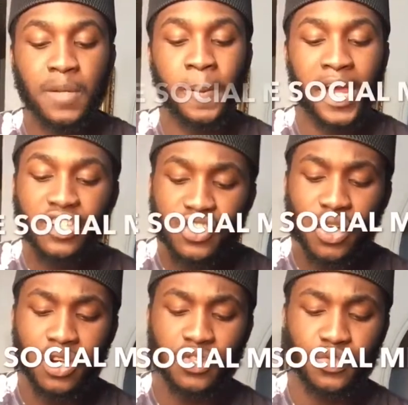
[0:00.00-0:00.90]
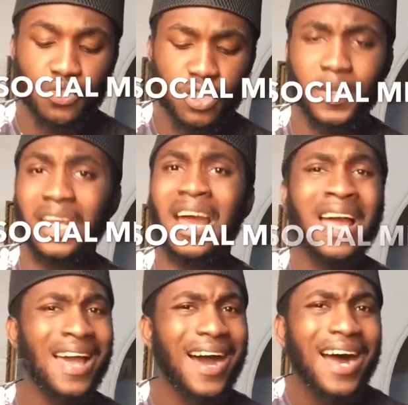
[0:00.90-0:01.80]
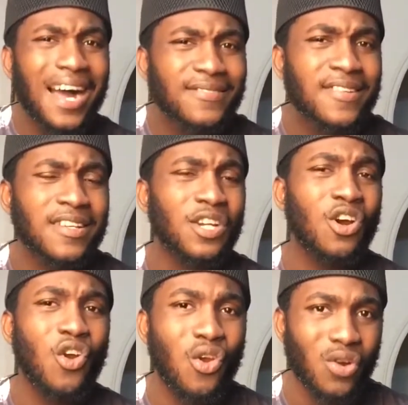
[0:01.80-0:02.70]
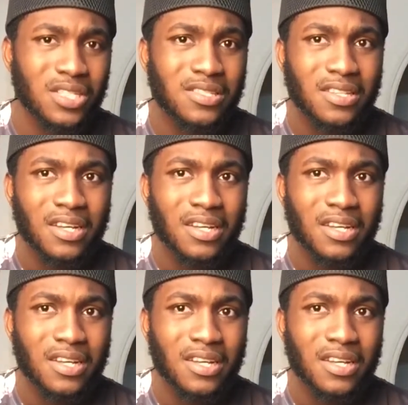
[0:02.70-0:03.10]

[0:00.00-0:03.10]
pages on social media. I have to say there are a lot.